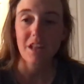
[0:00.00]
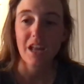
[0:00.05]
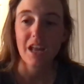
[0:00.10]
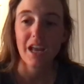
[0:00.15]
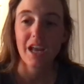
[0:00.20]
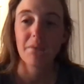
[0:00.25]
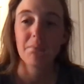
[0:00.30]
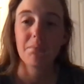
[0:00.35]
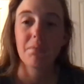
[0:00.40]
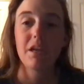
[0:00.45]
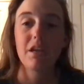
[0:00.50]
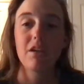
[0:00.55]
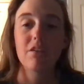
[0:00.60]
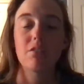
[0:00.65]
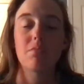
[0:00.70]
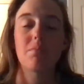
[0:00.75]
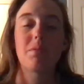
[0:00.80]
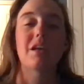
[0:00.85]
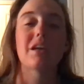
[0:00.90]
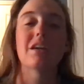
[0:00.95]
And
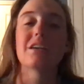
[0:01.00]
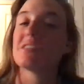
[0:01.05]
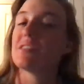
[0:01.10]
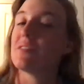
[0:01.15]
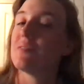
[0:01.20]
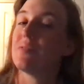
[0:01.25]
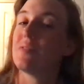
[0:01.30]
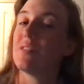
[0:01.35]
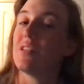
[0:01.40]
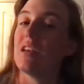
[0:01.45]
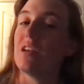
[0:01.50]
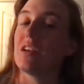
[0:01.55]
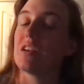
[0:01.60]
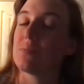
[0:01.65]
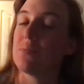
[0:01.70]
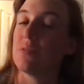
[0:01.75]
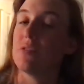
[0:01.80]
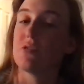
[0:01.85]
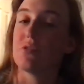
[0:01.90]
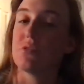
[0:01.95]
Peter, because of the
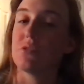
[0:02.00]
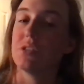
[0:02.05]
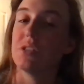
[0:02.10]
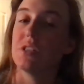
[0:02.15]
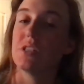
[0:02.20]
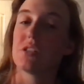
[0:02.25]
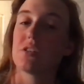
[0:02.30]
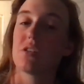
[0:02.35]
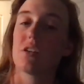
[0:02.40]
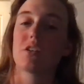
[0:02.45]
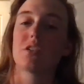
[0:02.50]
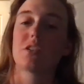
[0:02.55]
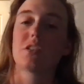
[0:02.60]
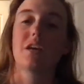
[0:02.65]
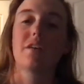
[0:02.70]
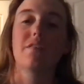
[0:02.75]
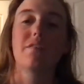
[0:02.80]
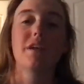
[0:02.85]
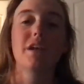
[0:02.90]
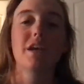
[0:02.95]
exposure to the star
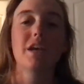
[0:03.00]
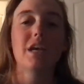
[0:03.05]
stuff,